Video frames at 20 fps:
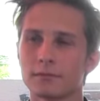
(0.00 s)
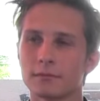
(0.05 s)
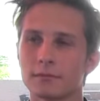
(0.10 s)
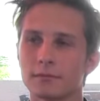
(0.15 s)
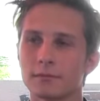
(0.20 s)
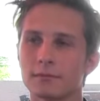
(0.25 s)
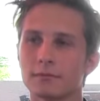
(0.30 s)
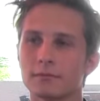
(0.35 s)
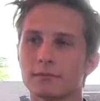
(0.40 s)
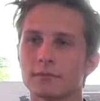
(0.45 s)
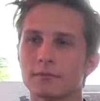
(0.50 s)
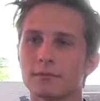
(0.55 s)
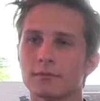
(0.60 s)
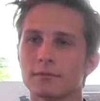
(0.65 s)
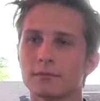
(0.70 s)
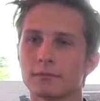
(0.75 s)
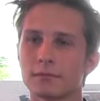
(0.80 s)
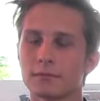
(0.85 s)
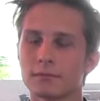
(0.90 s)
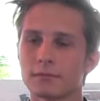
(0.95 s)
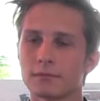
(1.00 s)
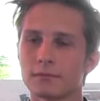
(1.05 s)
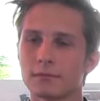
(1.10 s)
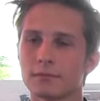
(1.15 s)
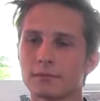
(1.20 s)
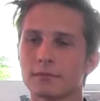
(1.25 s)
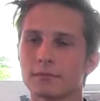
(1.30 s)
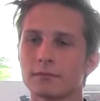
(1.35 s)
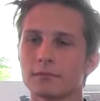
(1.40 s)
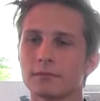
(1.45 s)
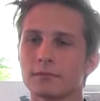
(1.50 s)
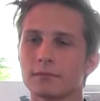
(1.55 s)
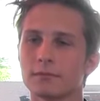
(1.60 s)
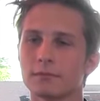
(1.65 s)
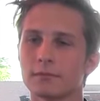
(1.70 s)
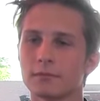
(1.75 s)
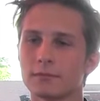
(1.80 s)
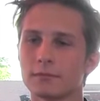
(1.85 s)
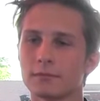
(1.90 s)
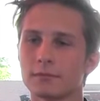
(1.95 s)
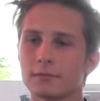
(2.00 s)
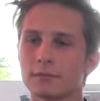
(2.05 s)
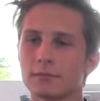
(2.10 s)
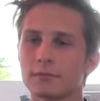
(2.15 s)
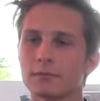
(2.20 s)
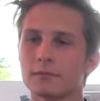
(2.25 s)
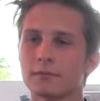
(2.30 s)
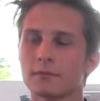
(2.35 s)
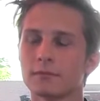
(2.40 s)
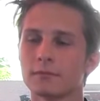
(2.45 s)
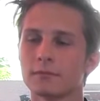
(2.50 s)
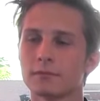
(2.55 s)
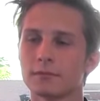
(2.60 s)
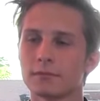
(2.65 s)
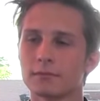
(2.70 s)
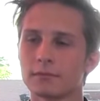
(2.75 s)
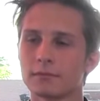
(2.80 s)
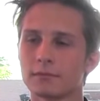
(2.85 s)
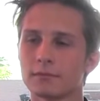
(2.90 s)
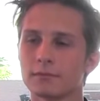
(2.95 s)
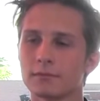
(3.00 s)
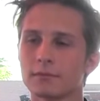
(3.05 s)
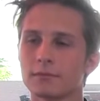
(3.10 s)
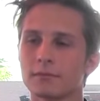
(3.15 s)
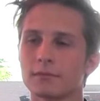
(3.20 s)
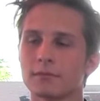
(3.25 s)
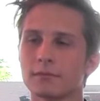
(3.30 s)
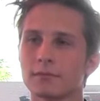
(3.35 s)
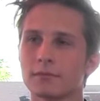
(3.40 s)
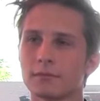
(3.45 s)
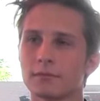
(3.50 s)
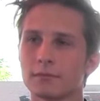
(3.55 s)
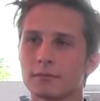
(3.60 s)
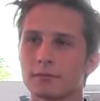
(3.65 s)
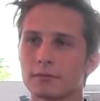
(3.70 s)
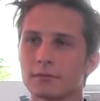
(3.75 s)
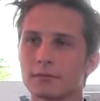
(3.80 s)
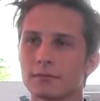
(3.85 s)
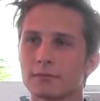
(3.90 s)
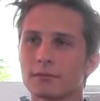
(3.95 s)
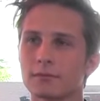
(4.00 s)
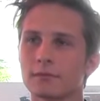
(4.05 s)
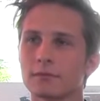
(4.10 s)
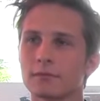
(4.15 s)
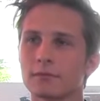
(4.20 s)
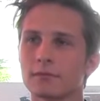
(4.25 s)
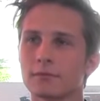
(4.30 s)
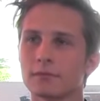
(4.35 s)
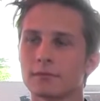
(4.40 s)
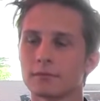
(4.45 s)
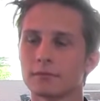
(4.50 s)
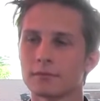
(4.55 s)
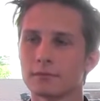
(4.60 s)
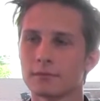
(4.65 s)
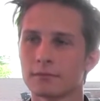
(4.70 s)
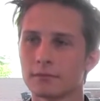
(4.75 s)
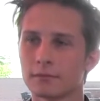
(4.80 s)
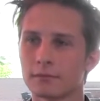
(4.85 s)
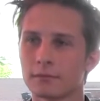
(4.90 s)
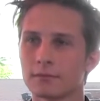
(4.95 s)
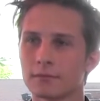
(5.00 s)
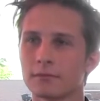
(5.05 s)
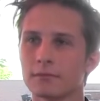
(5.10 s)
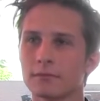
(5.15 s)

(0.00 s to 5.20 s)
(silent)